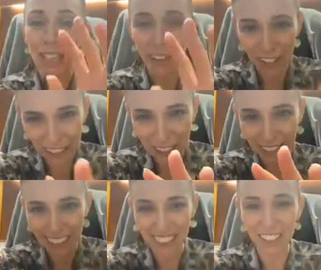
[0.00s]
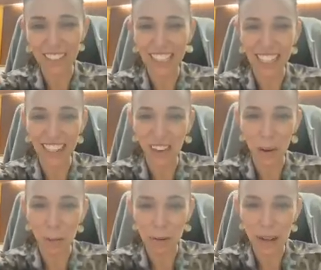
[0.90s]
kind to yourselves, and
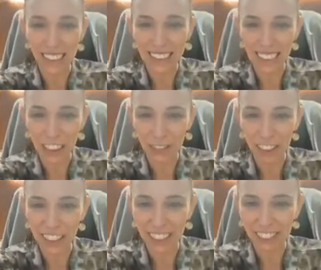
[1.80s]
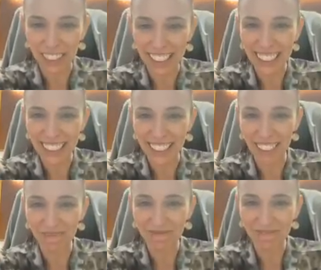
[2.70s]
I'll be back in touch very, very
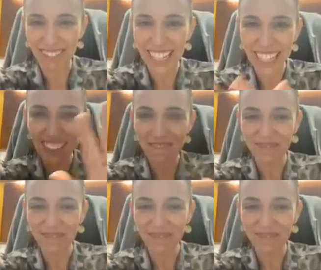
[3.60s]
soon. Take care.